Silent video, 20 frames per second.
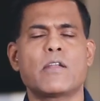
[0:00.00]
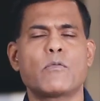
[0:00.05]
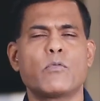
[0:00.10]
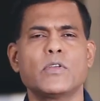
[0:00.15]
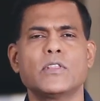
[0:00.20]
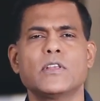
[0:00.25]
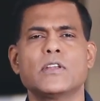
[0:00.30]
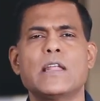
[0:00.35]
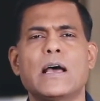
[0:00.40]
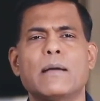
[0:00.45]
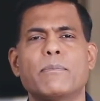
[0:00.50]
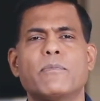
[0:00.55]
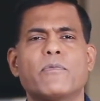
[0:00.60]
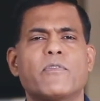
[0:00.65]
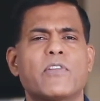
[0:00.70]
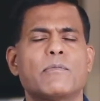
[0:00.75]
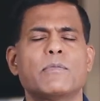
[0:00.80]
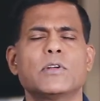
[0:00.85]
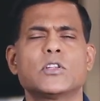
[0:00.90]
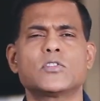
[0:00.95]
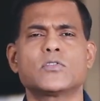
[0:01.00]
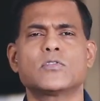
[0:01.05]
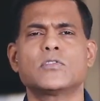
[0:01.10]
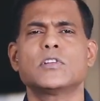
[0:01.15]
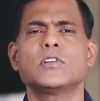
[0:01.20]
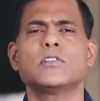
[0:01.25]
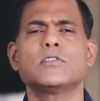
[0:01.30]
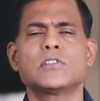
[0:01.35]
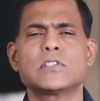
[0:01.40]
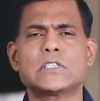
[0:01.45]
had withered up from its
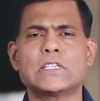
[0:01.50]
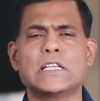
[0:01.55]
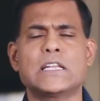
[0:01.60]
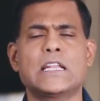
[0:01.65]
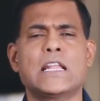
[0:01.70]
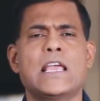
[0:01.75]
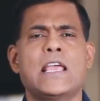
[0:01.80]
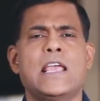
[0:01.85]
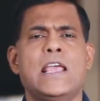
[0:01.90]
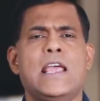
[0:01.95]
roots, and